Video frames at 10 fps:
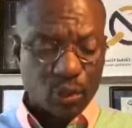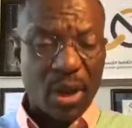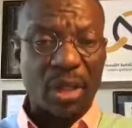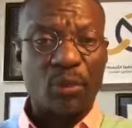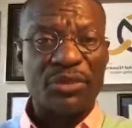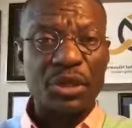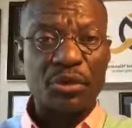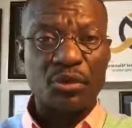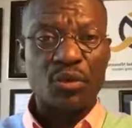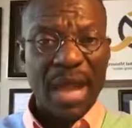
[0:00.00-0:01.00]
is well with
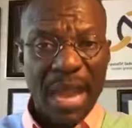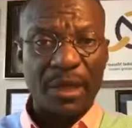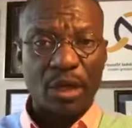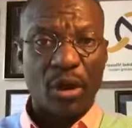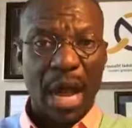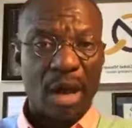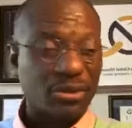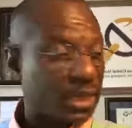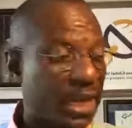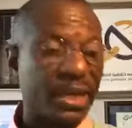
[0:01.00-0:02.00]
you and your
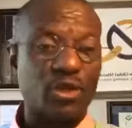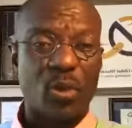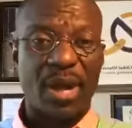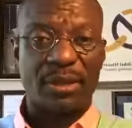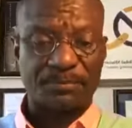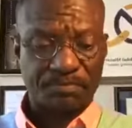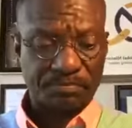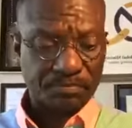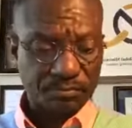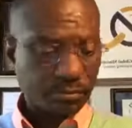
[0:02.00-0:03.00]
house. It is well.
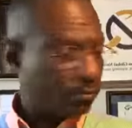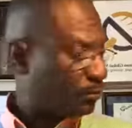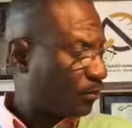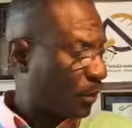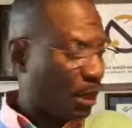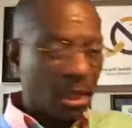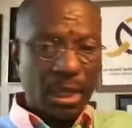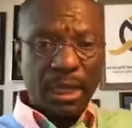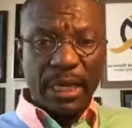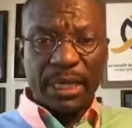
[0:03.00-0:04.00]

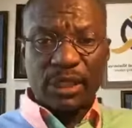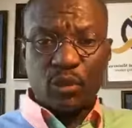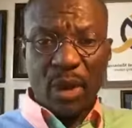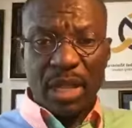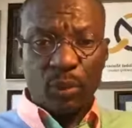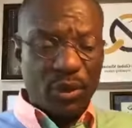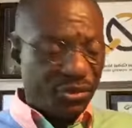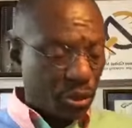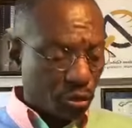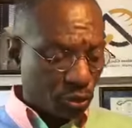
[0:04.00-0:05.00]
It is well
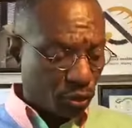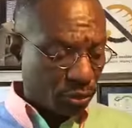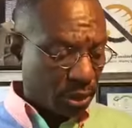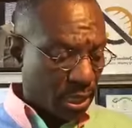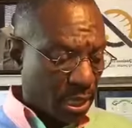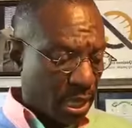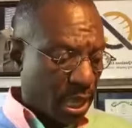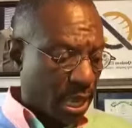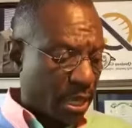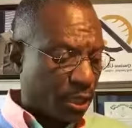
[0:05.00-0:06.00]
with you
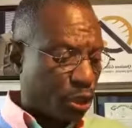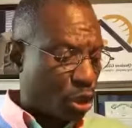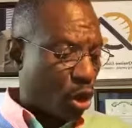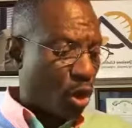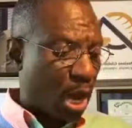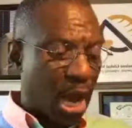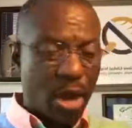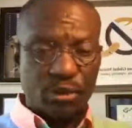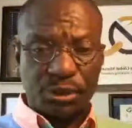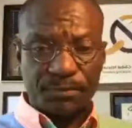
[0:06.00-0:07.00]
and your
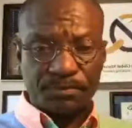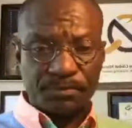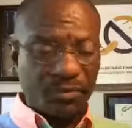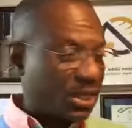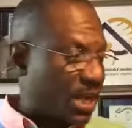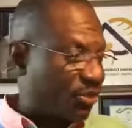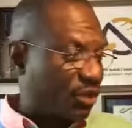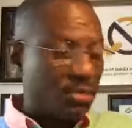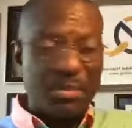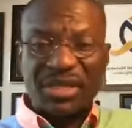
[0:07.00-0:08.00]
house.
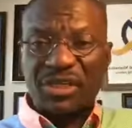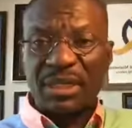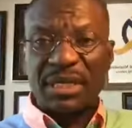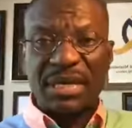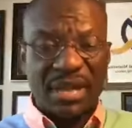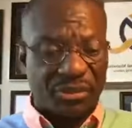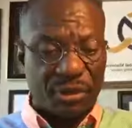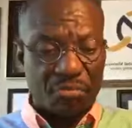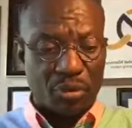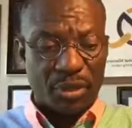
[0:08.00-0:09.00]
Nothing missing,
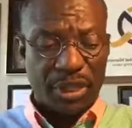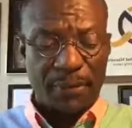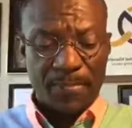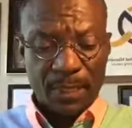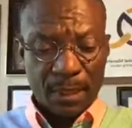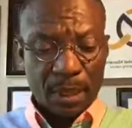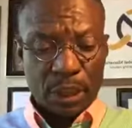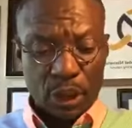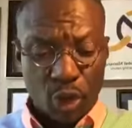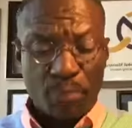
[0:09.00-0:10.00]
nothing broken.
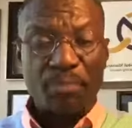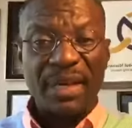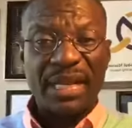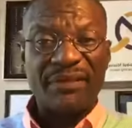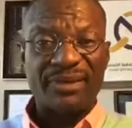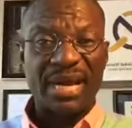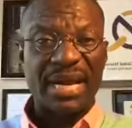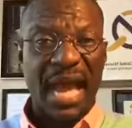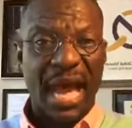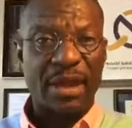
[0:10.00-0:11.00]
Don't believe the
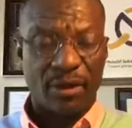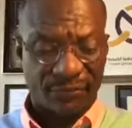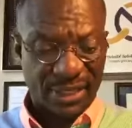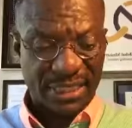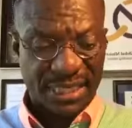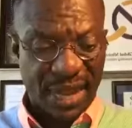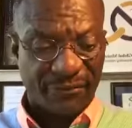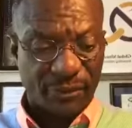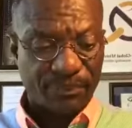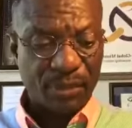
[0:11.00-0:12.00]
lie of the
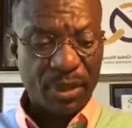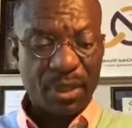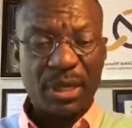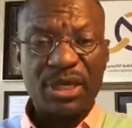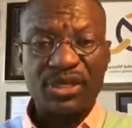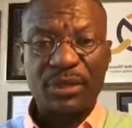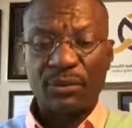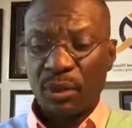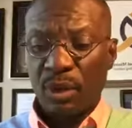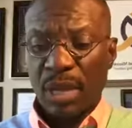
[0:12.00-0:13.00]
devil.
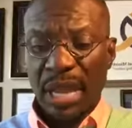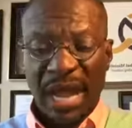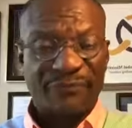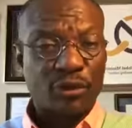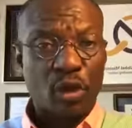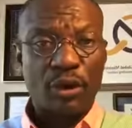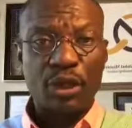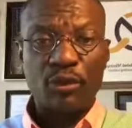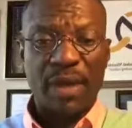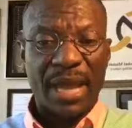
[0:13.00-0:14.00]
Listen, I've told
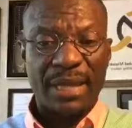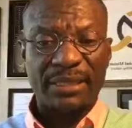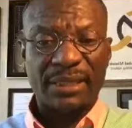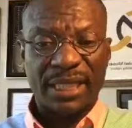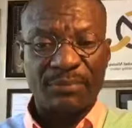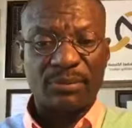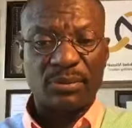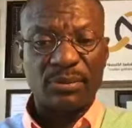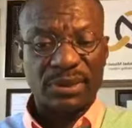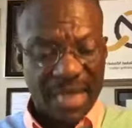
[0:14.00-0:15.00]
you and keep
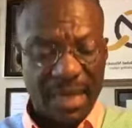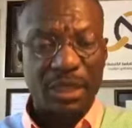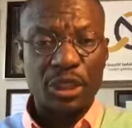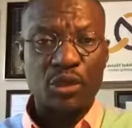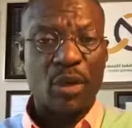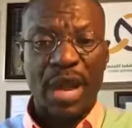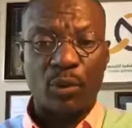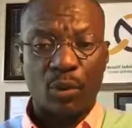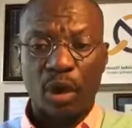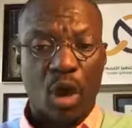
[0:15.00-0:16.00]
telling you
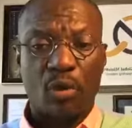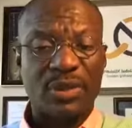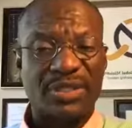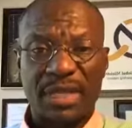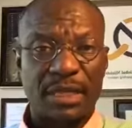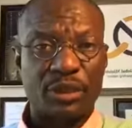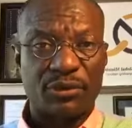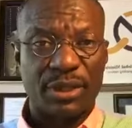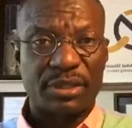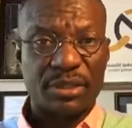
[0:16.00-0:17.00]
and will always tell
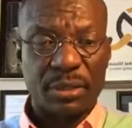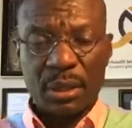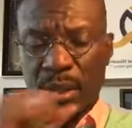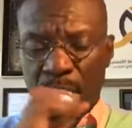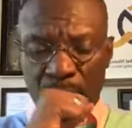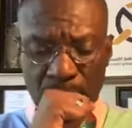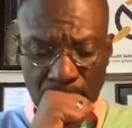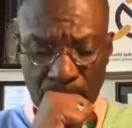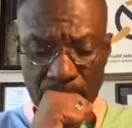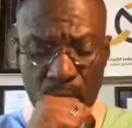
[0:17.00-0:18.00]
you this.
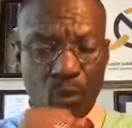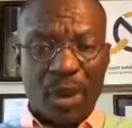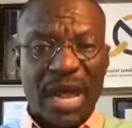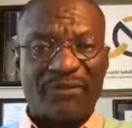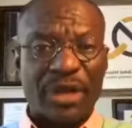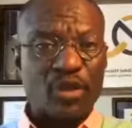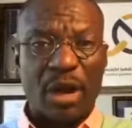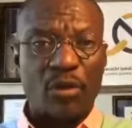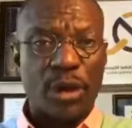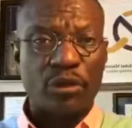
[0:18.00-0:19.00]
Whenever you
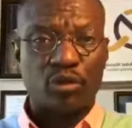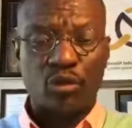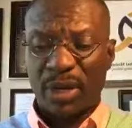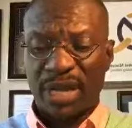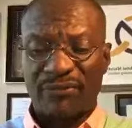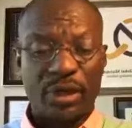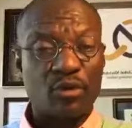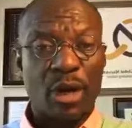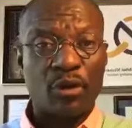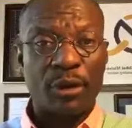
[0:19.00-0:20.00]
are going whatever
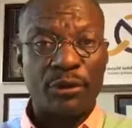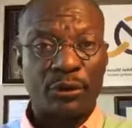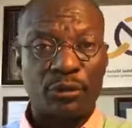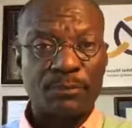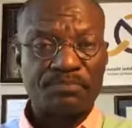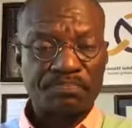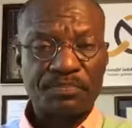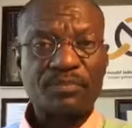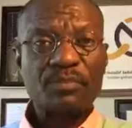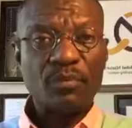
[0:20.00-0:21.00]
you are going through,
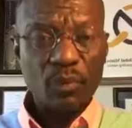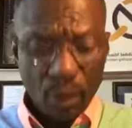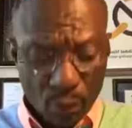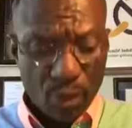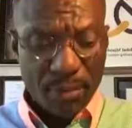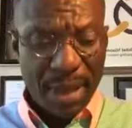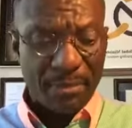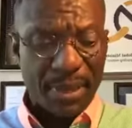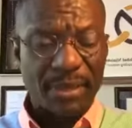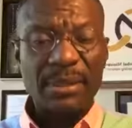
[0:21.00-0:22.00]

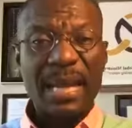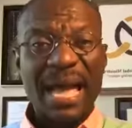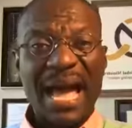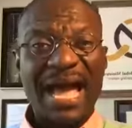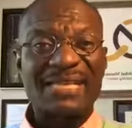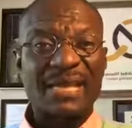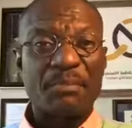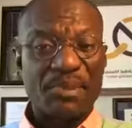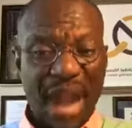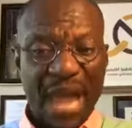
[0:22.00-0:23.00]
remember, as a
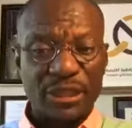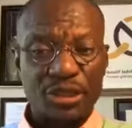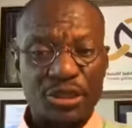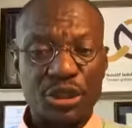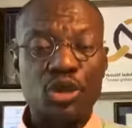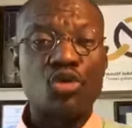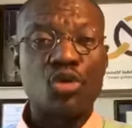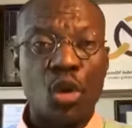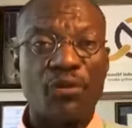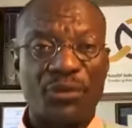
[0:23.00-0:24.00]
branch, you
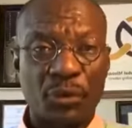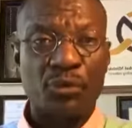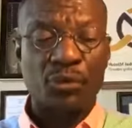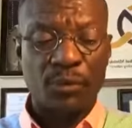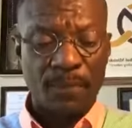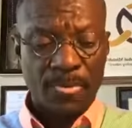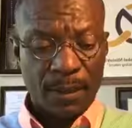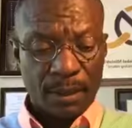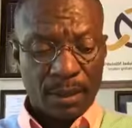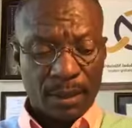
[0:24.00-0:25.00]
go through
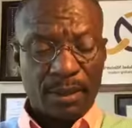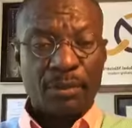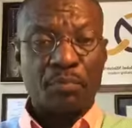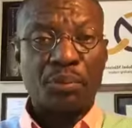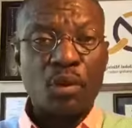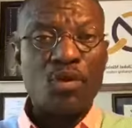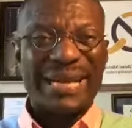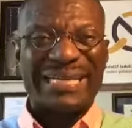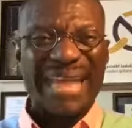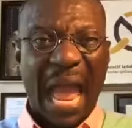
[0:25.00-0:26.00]

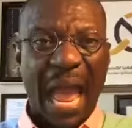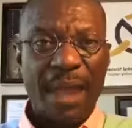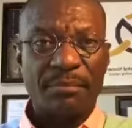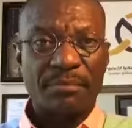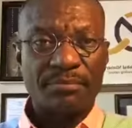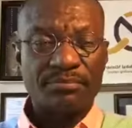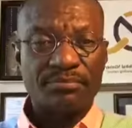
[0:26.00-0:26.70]
pruning time.